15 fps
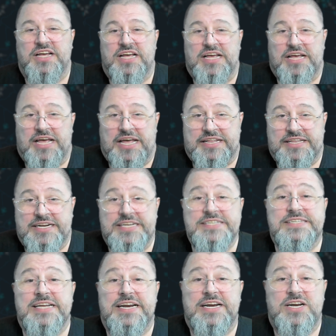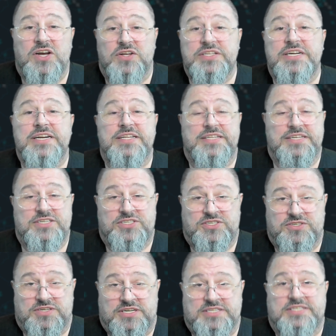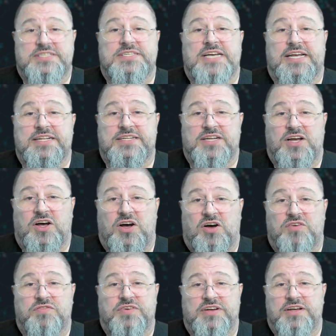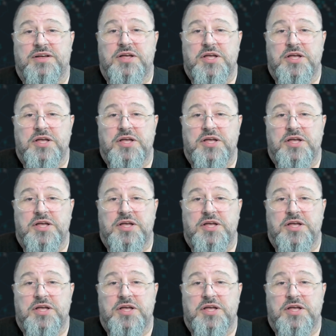and there is another additional set of